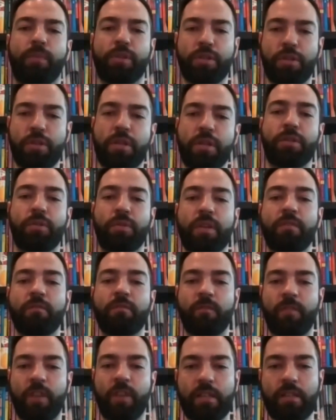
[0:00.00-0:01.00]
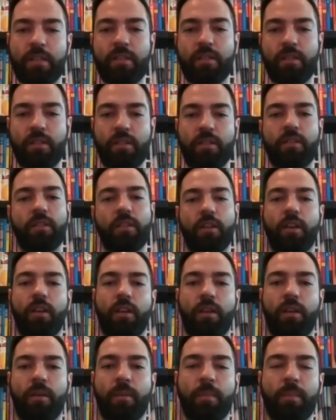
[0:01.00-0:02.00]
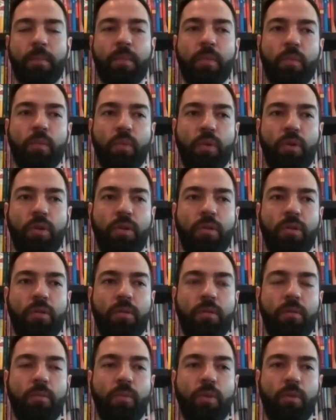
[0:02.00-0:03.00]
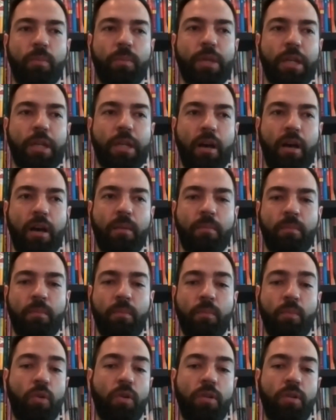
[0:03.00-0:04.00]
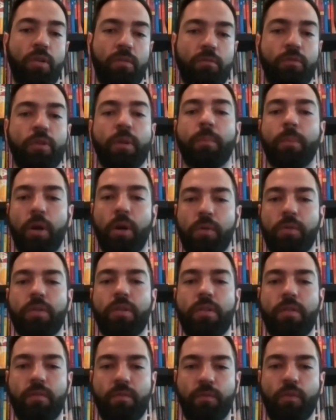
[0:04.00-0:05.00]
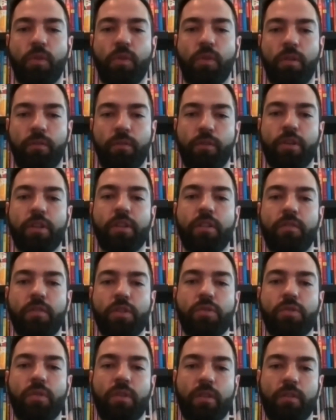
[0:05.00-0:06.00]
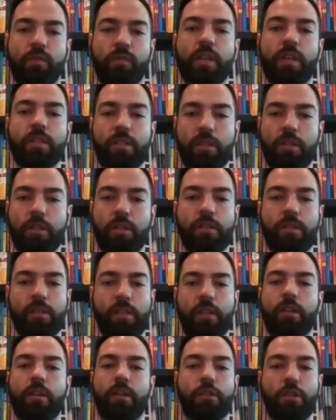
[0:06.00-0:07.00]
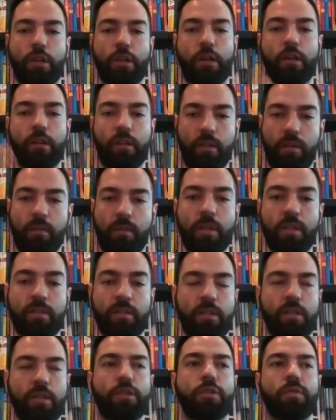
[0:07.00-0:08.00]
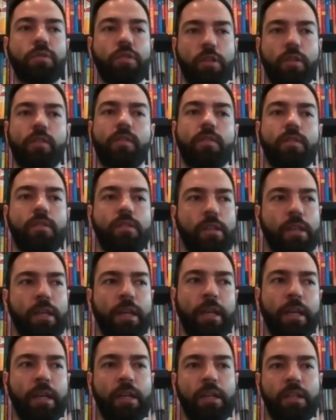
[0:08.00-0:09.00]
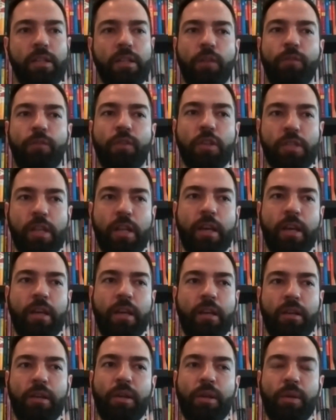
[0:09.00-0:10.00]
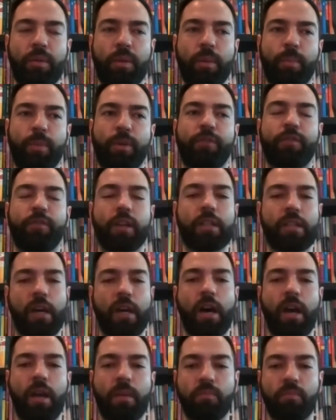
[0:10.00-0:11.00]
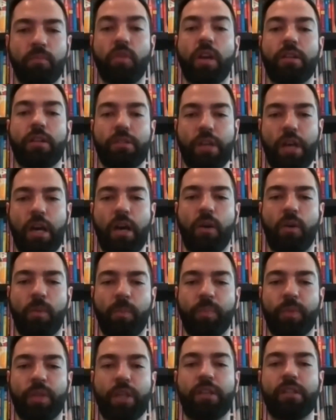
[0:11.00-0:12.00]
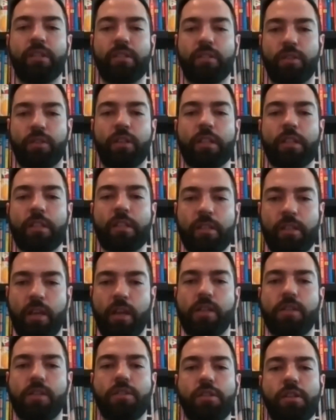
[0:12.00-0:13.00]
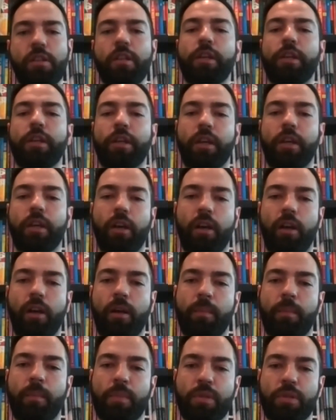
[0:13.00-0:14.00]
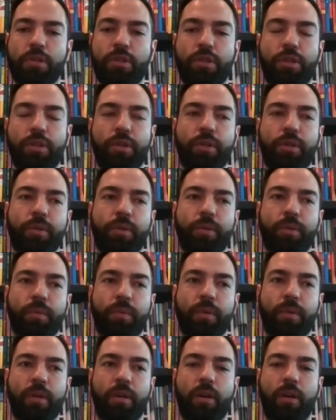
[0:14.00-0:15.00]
the opportunity to invest will become more remote for individual investors that are not institutions. So it feels like the perfect time right now at this early stage to